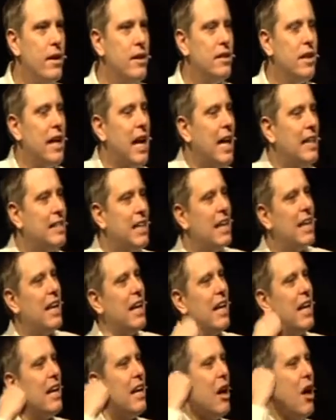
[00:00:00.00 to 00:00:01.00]
See, guys,
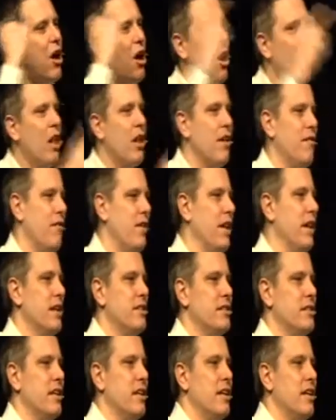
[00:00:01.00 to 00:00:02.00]
in all of
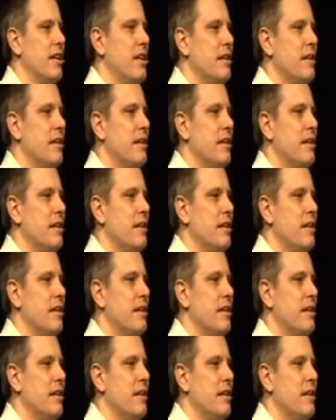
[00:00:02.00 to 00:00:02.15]
this,